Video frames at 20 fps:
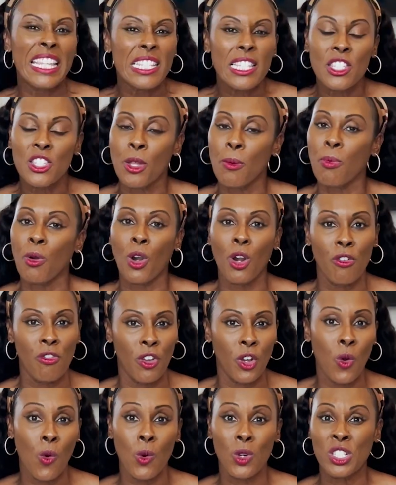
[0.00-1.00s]
This is the
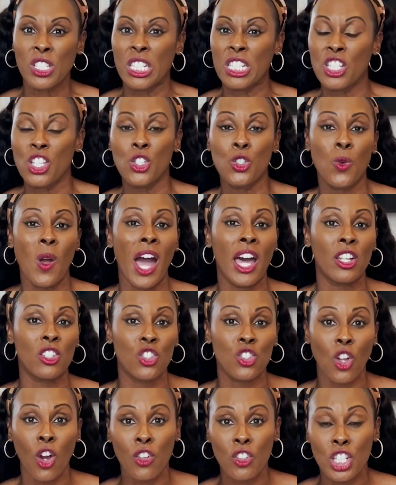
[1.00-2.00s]
perfect course to teach you how to
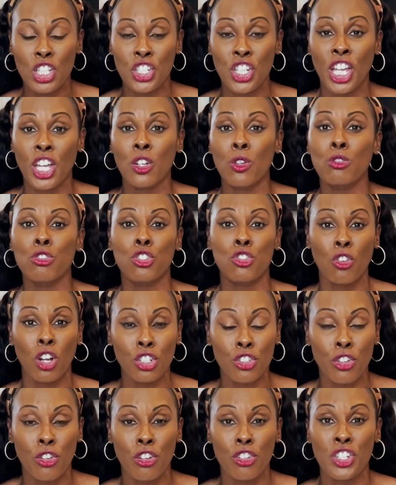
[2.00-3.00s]
start the channel,
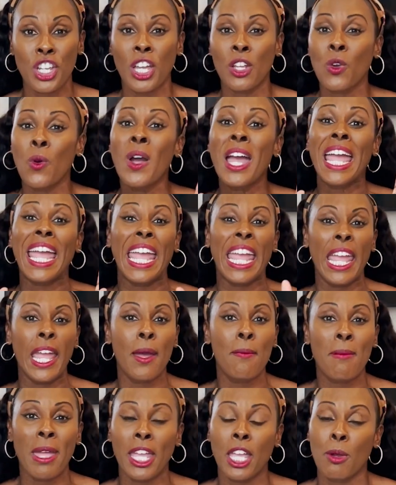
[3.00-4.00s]
structure your channel,
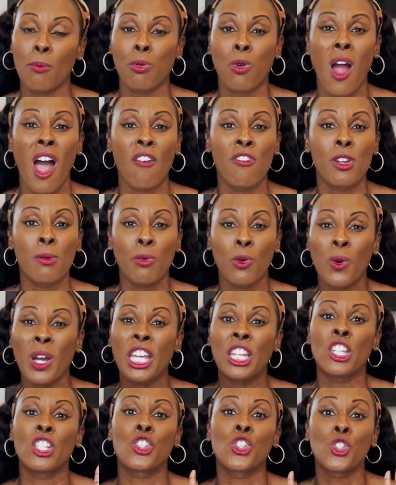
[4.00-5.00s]
and make it profitable
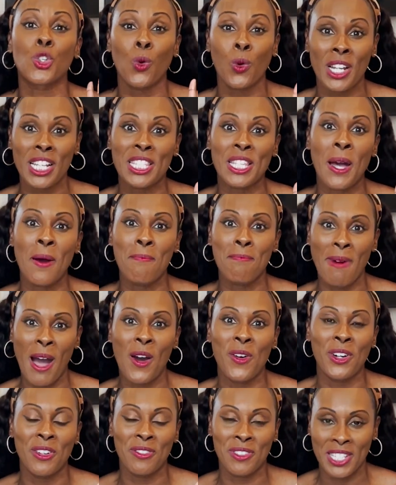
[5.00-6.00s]
in the shortest
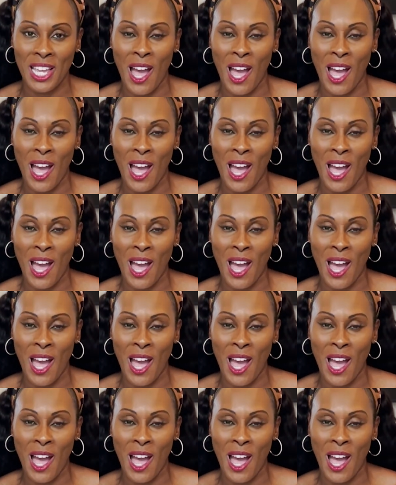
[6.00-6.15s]
amount of